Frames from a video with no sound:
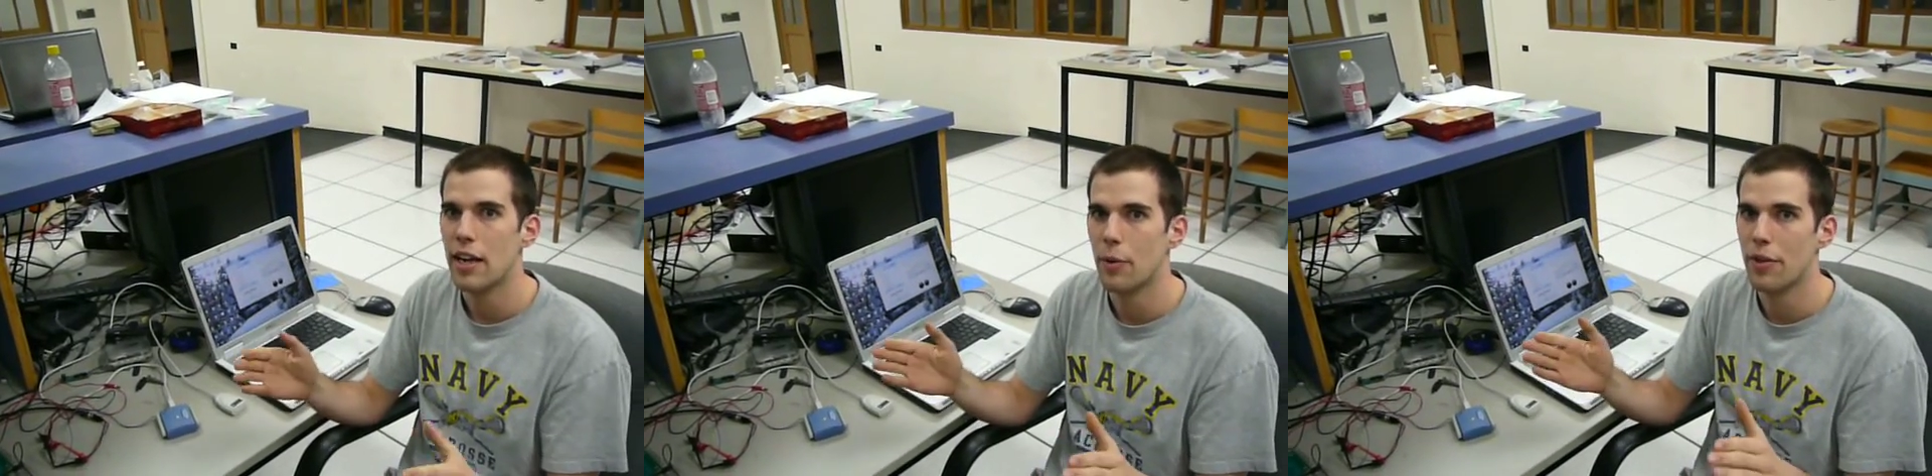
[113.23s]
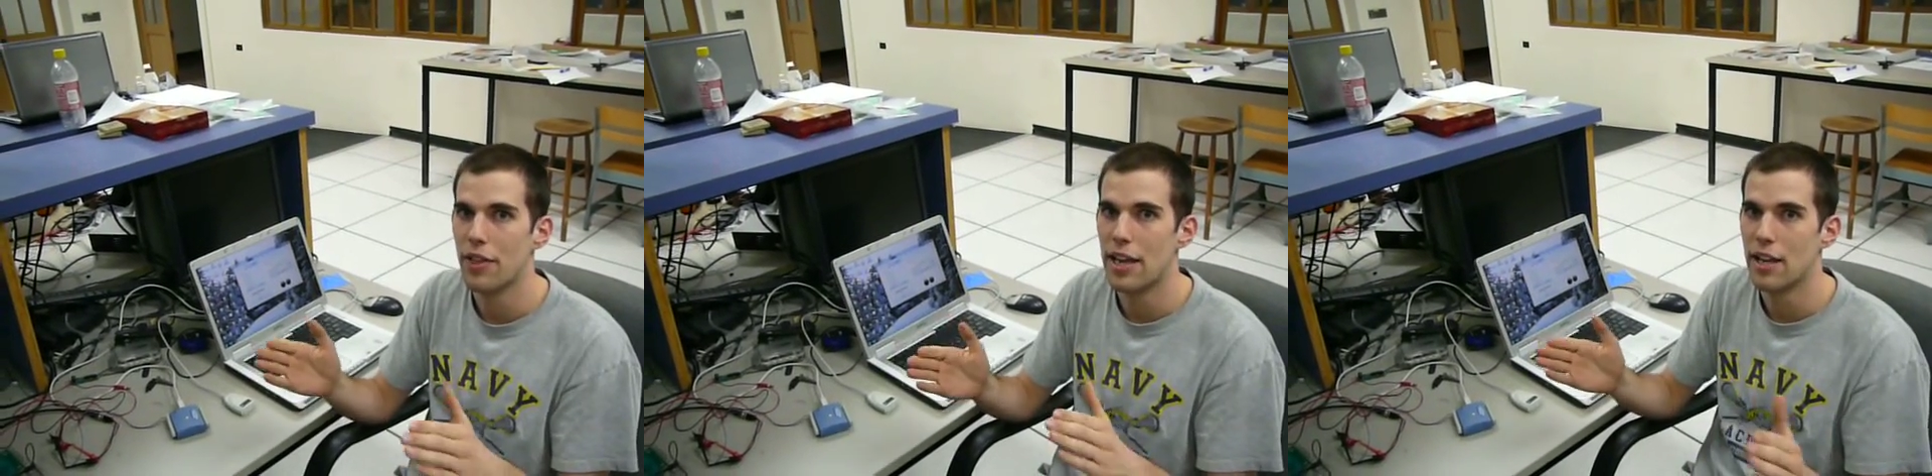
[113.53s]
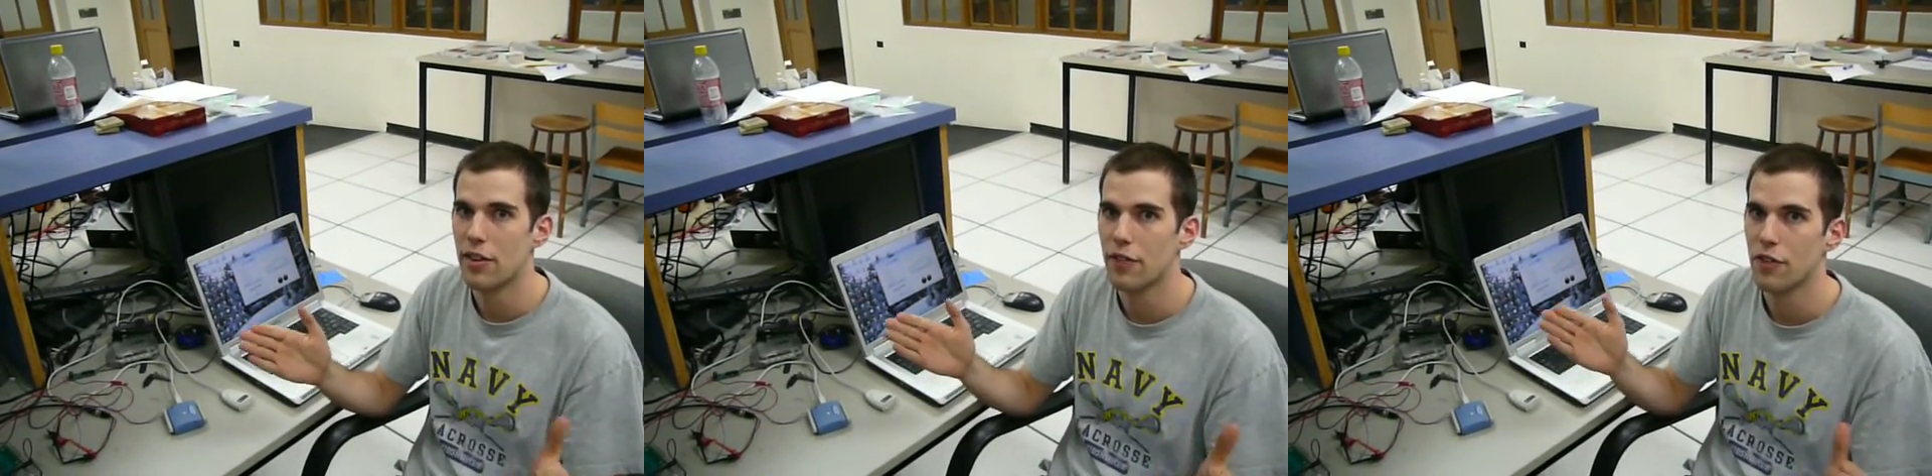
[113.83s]

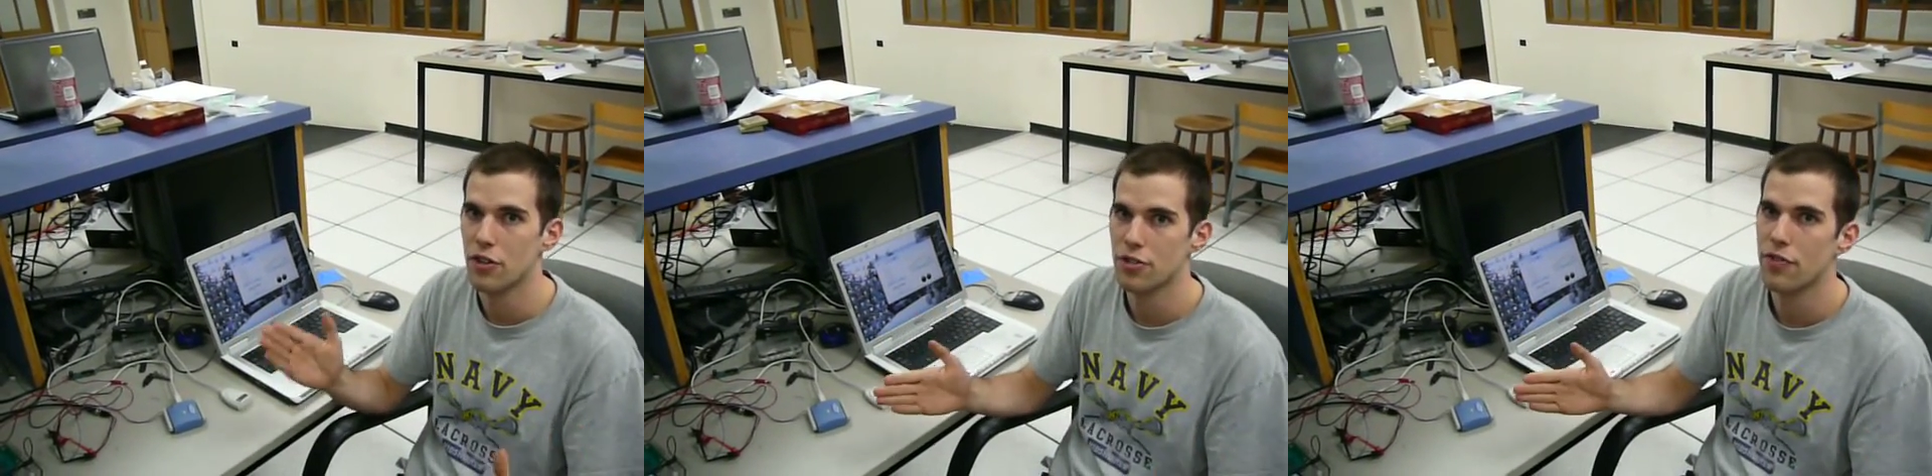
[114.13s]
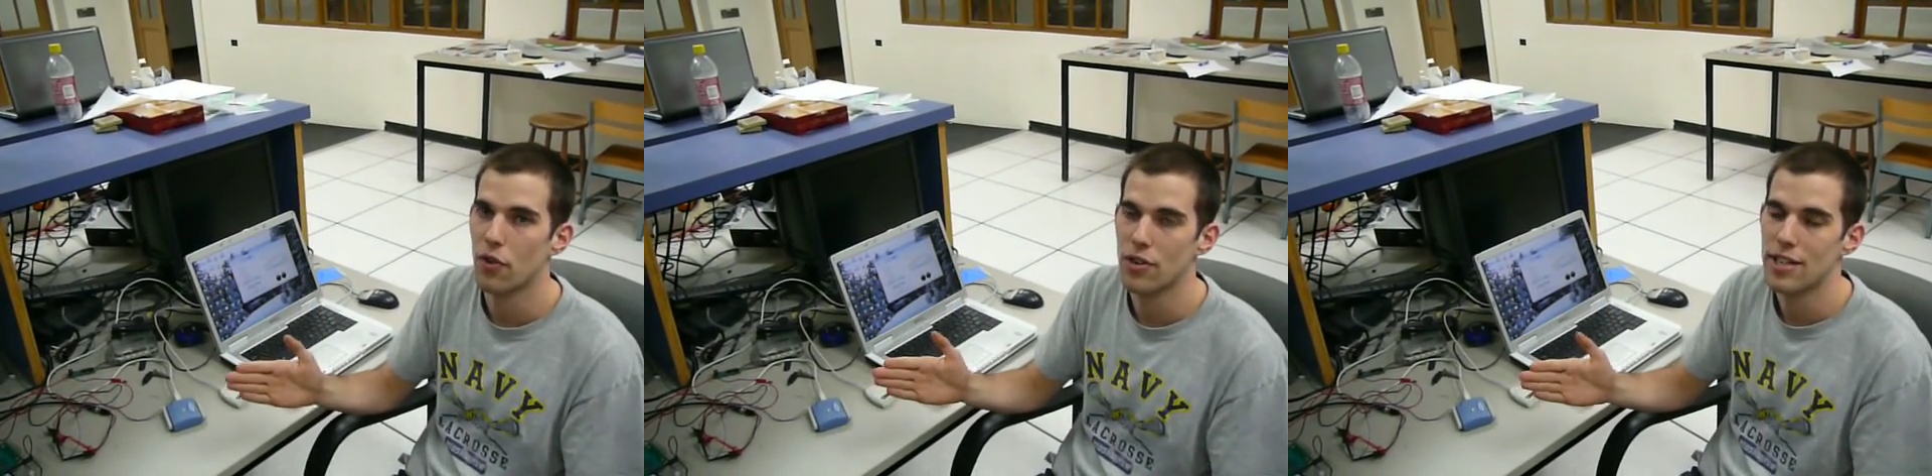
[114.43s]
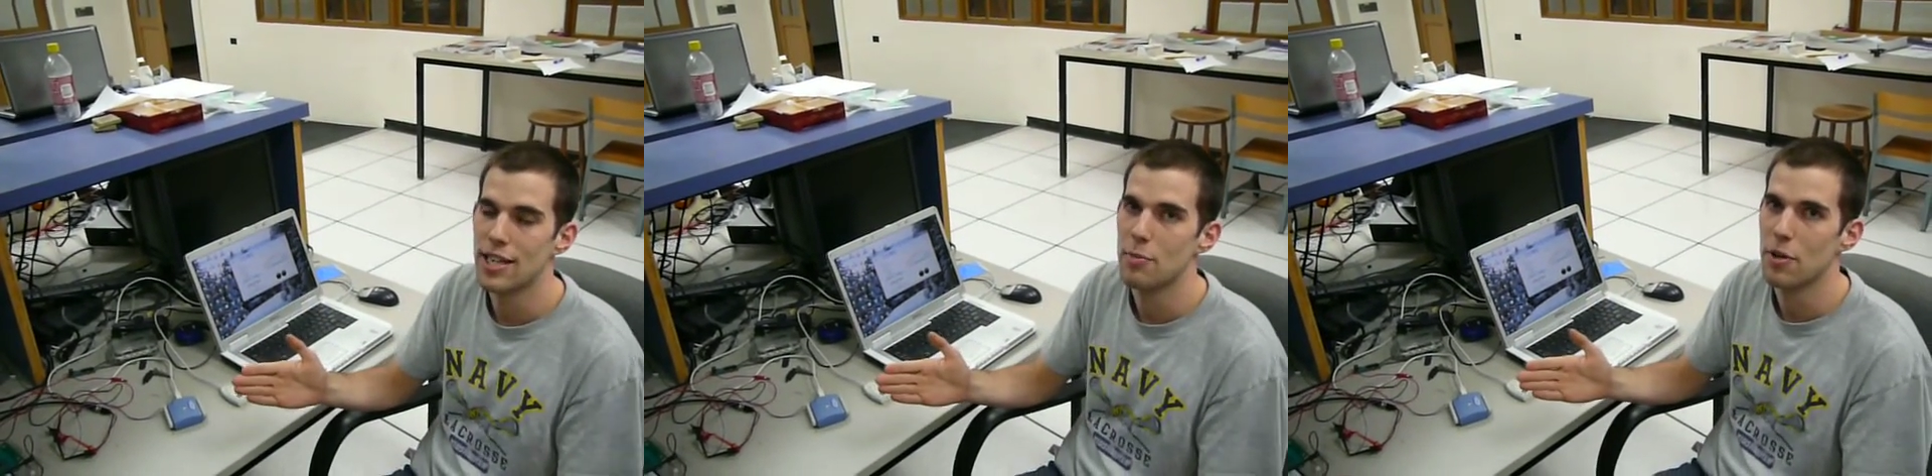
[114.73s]
within the first 14